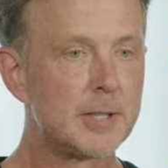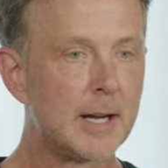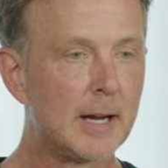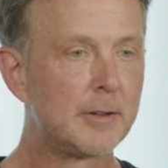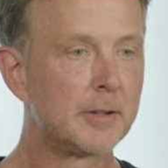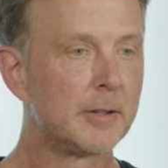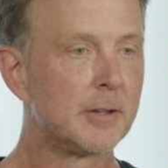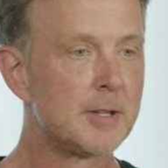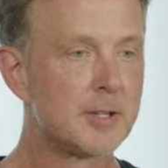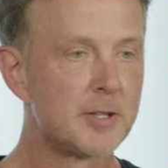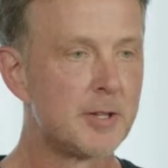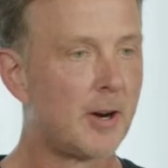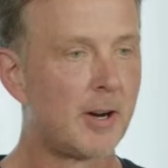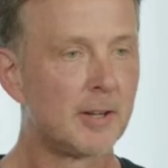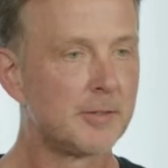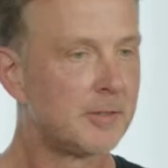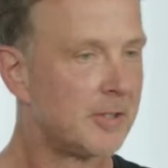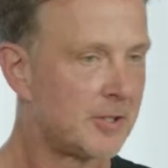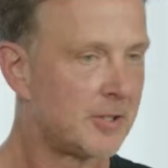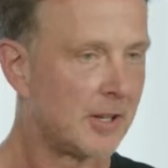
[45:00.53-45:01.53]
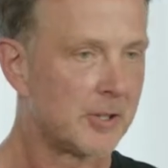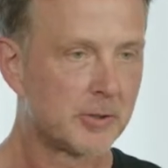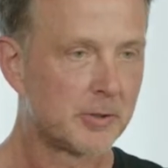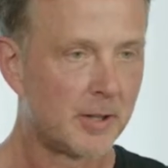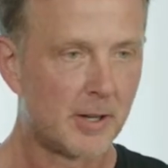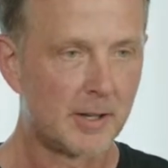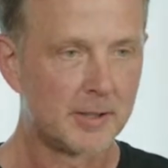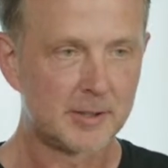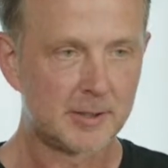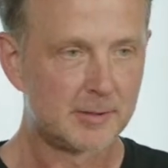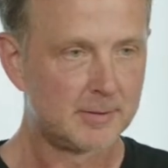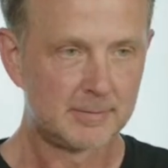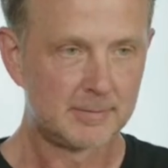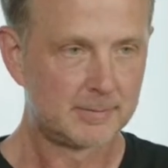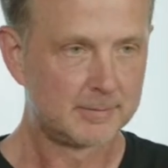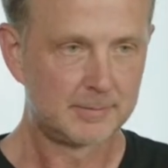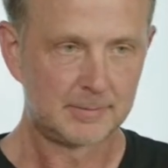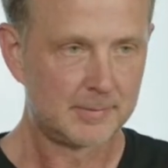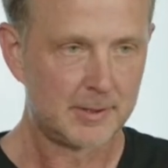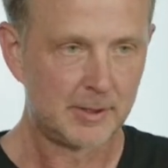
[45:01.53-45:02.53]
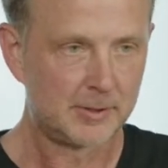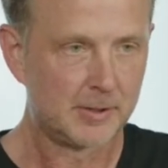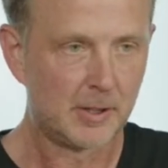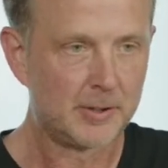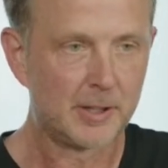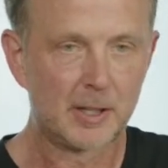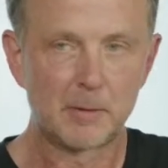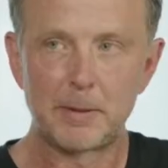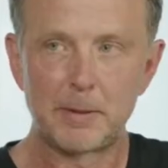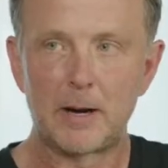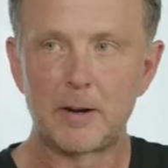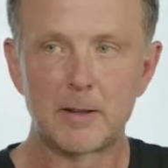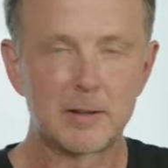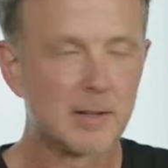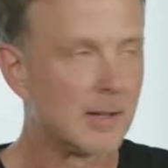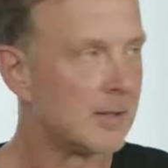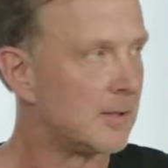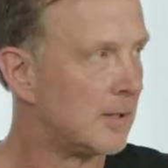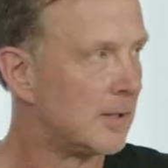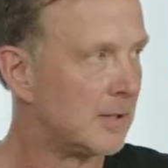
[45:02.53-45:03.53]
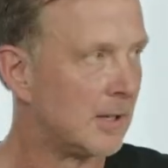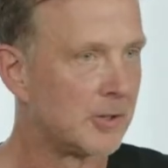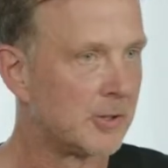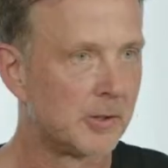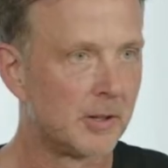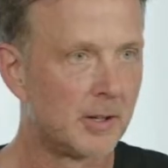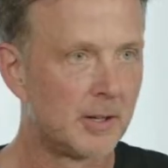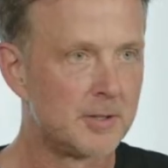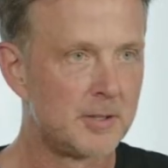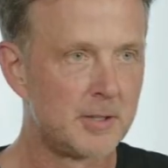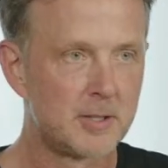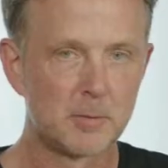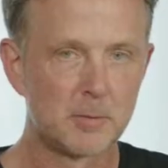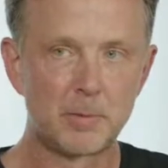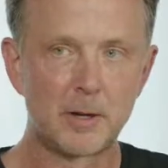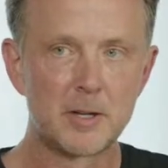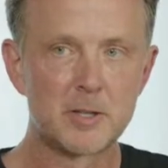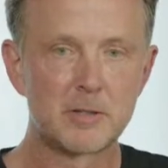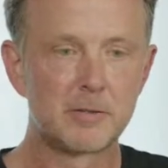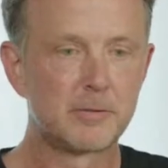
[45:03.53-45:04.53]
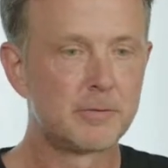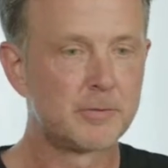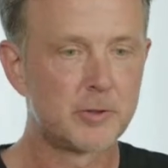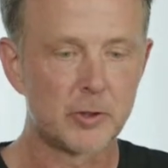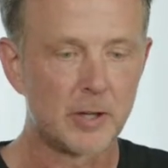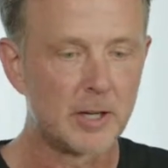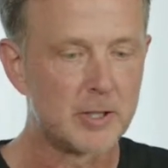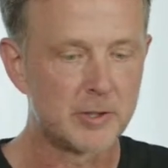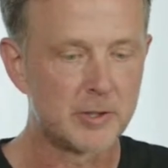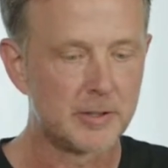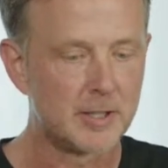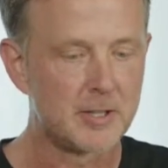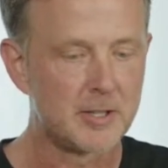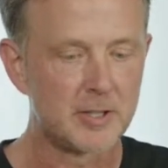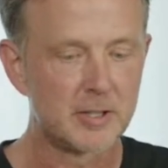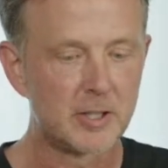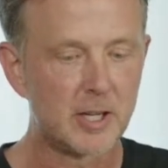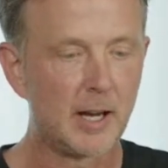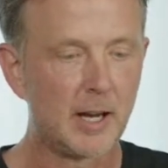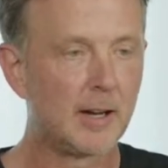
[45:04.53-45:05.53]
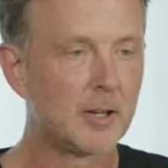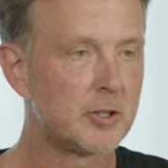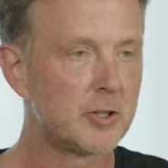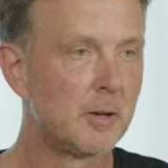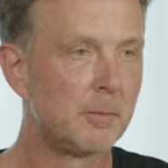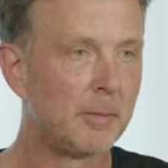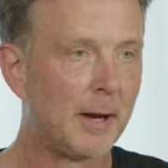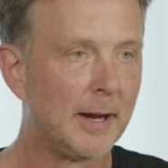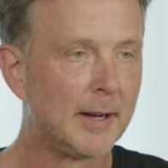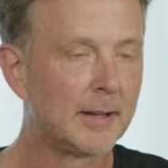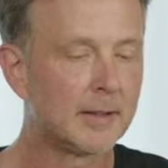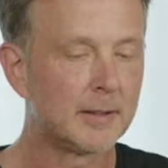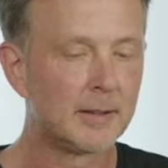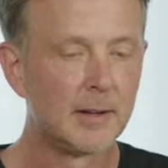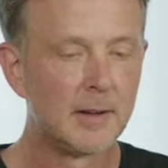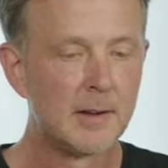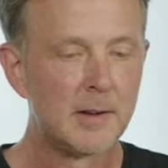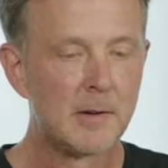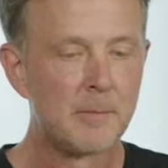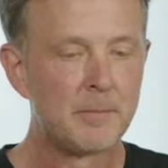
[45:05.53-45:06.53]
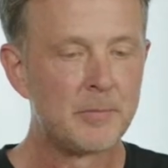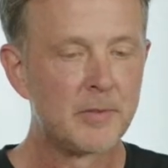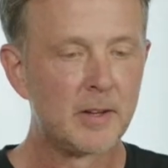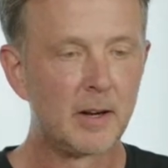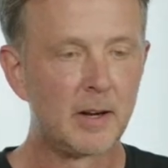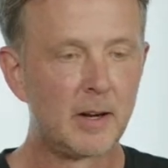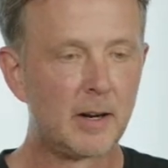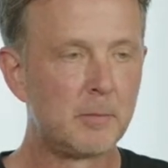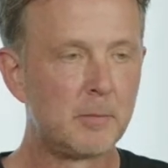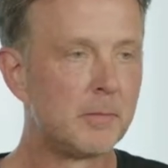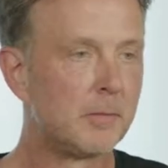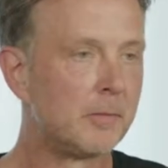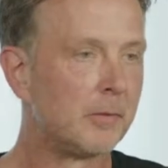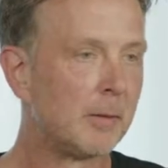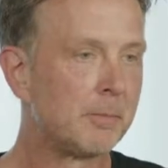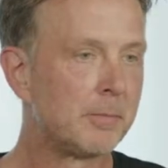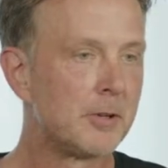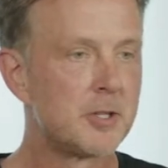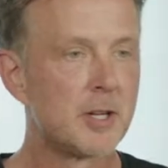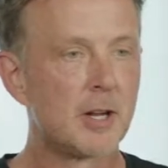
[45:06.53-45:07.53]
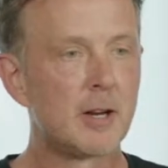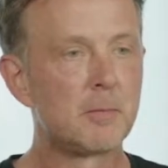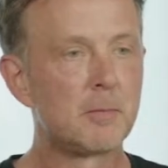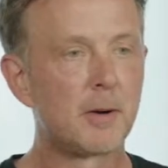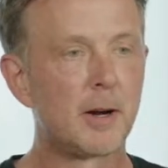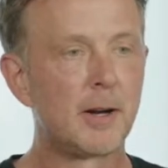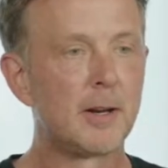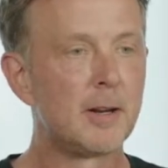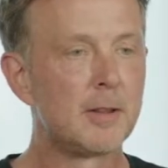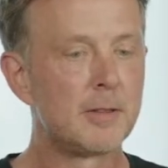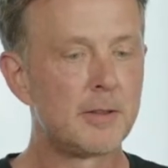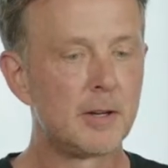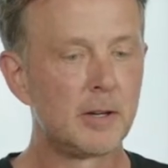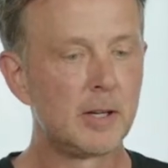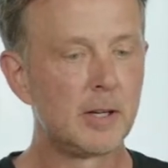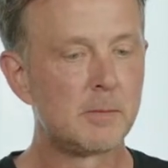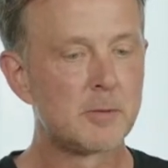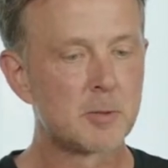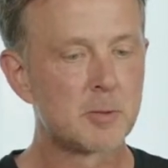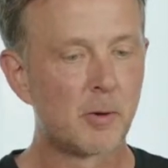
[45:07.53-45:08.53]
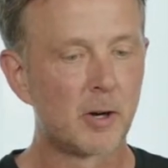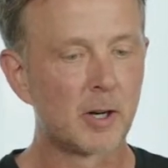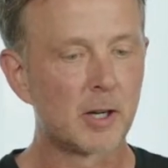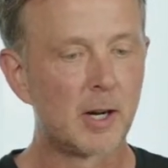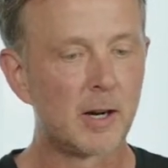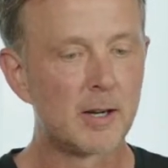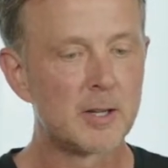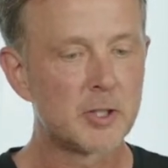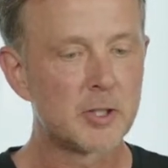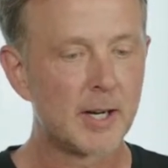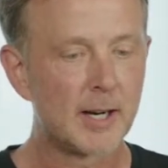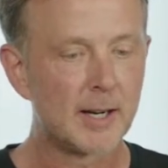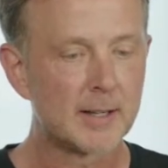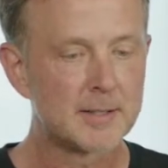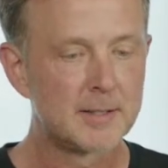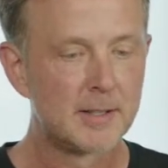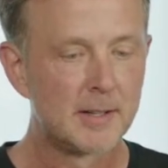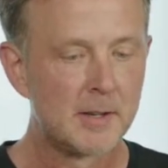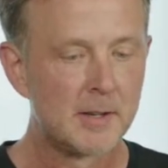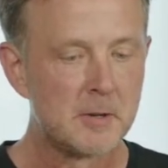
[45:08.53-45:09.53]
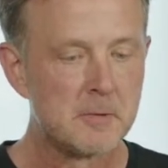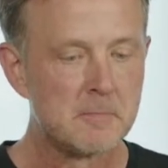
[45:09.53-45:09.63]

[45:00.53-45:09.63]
Tether is not decentralized. There's nothing about it that's decentralized. It's a bunch of treasuries and cash in a bank, represented by an Ethereum smart contract.